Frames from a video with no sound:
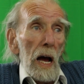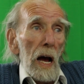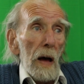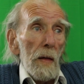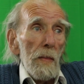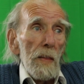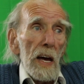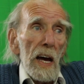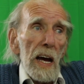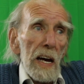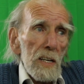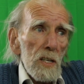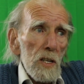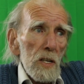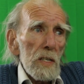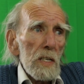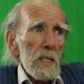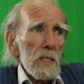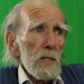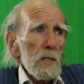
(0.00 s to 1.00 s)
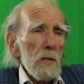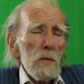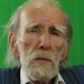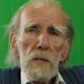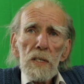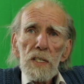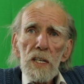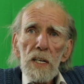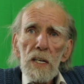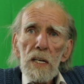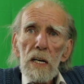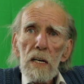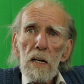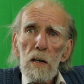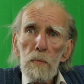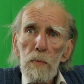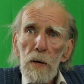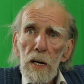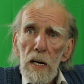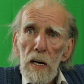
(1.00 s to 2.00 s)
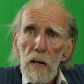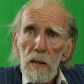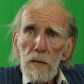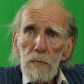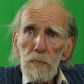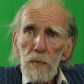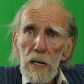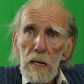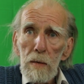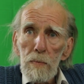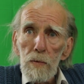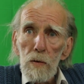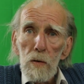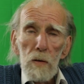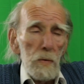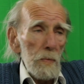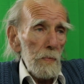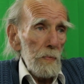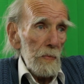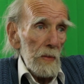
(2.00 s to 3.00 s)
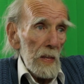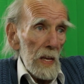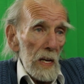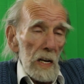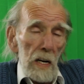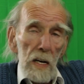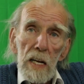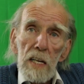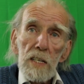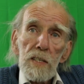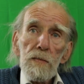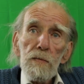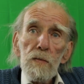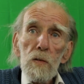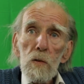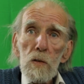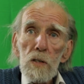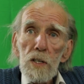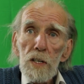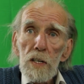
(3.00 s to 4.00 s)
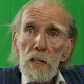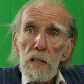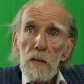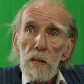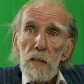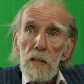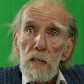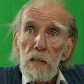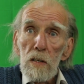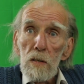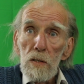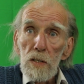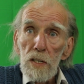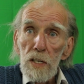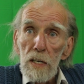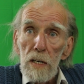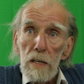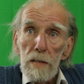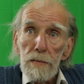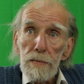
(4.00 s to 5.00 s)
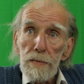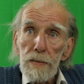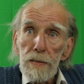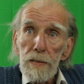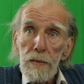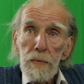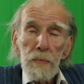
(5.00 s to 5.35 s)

And the action is always in helping other people less fortunate than yourself.